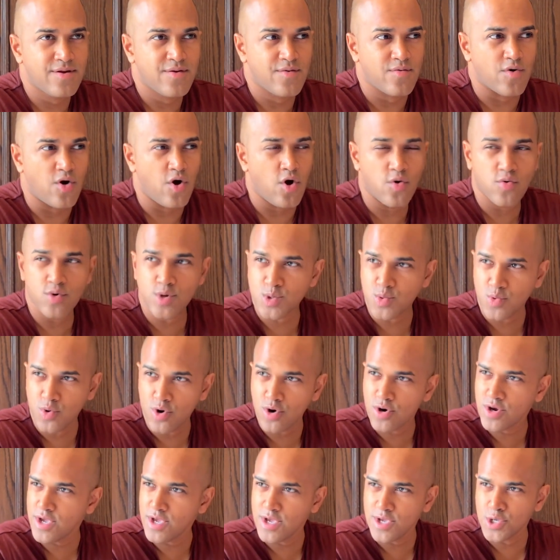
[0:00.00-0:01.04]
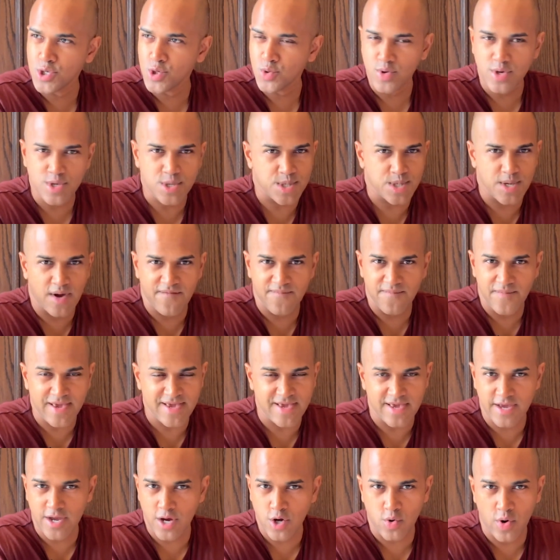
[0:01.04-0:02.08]
We're always working, doing stuff,
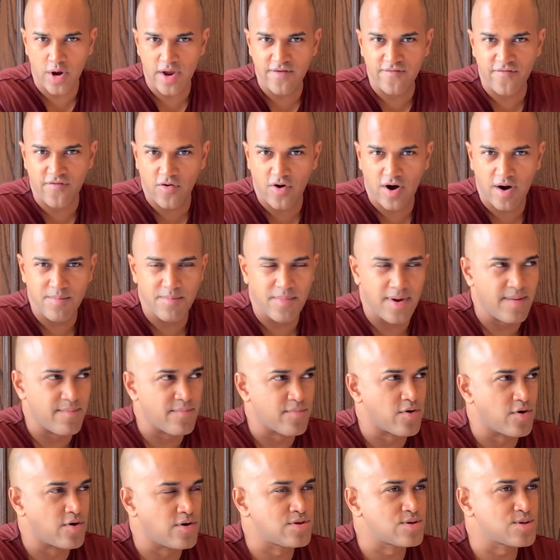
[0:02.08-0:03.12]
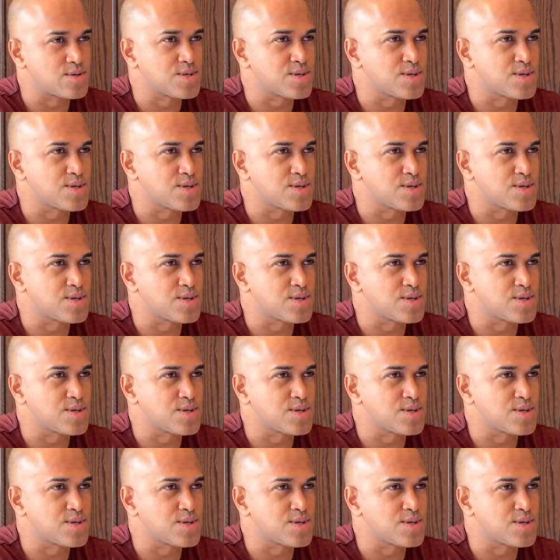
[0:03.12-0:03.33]
making it great for our members,